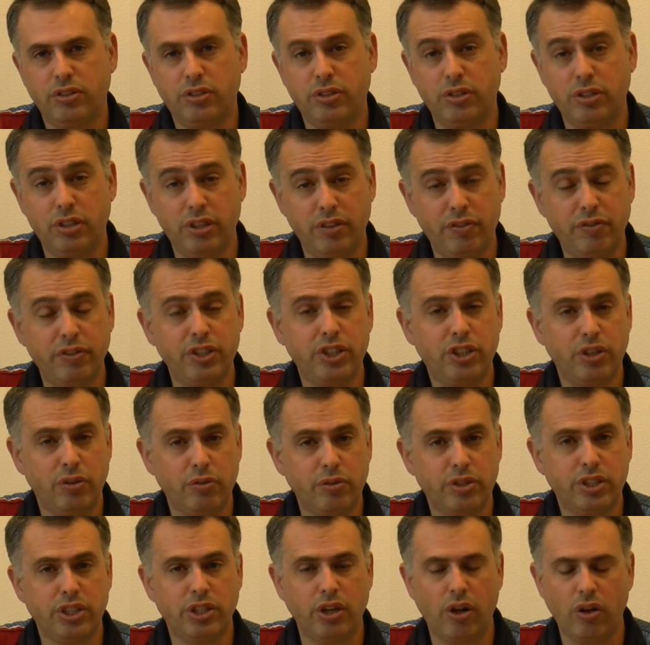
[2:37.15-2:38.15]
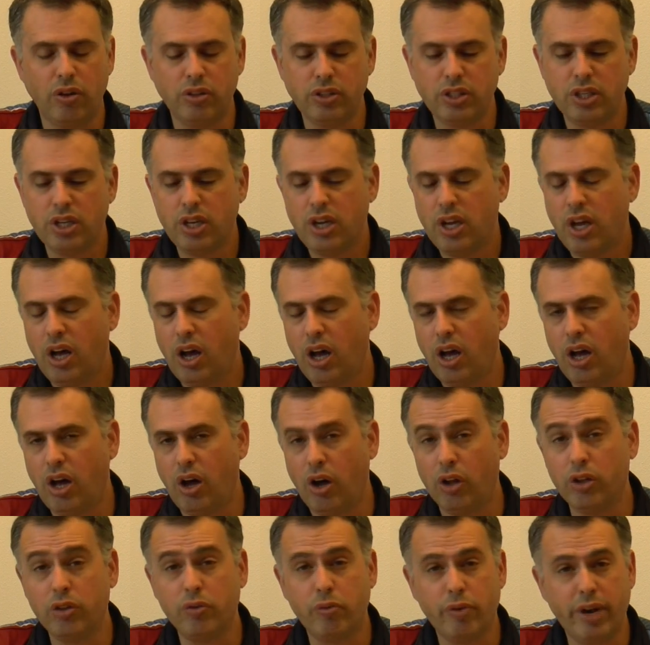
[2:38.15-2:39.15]
to the official result
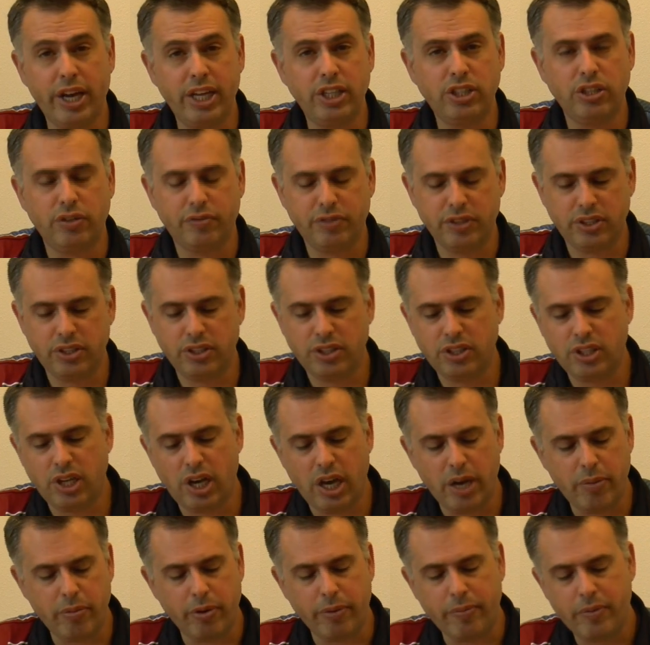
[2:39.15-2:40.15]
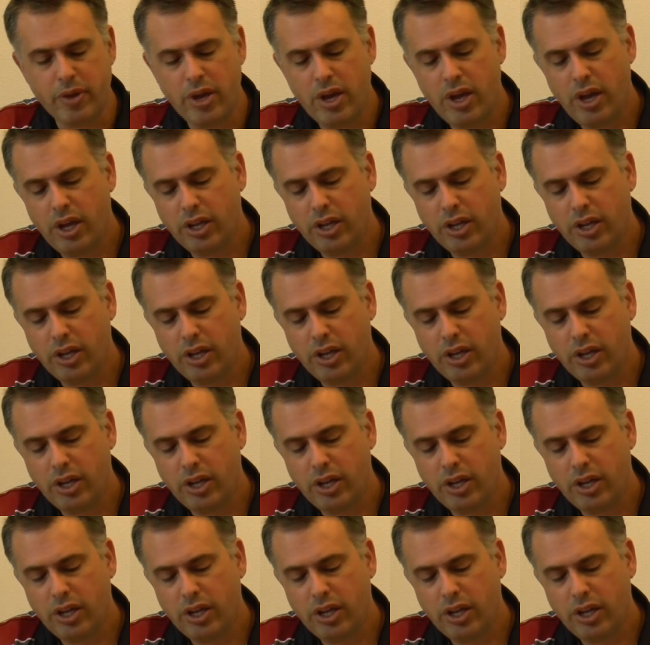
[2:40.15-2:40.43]
on the range officer's timer.